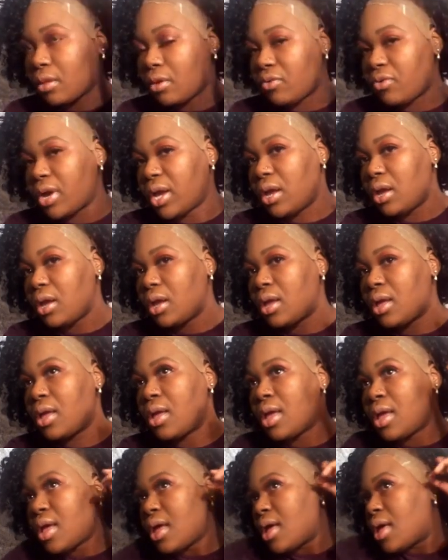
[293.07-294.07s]
right?
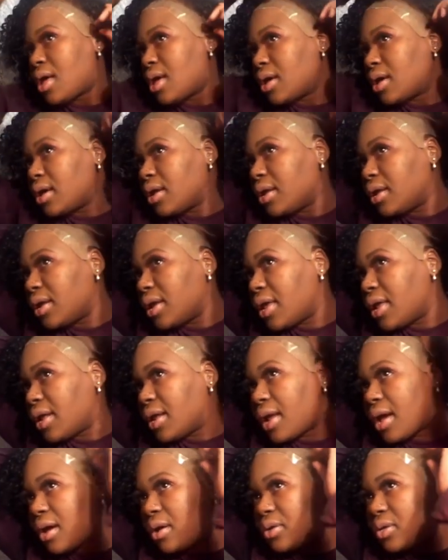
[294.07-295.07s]
And
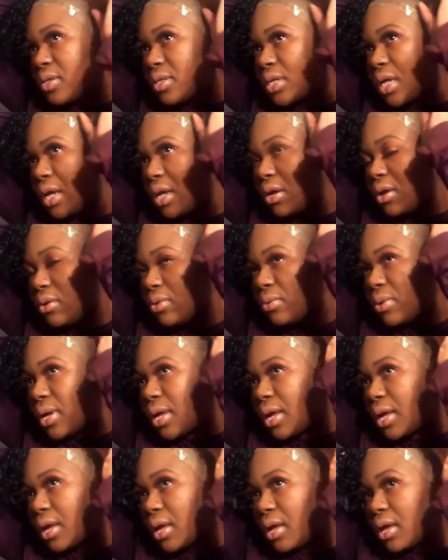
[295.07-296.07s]
then now you take your
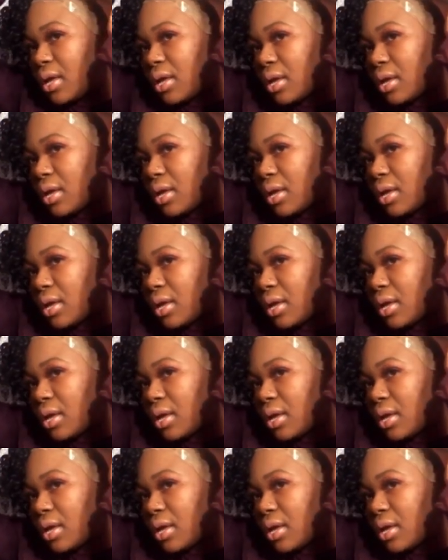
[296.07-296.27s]
wig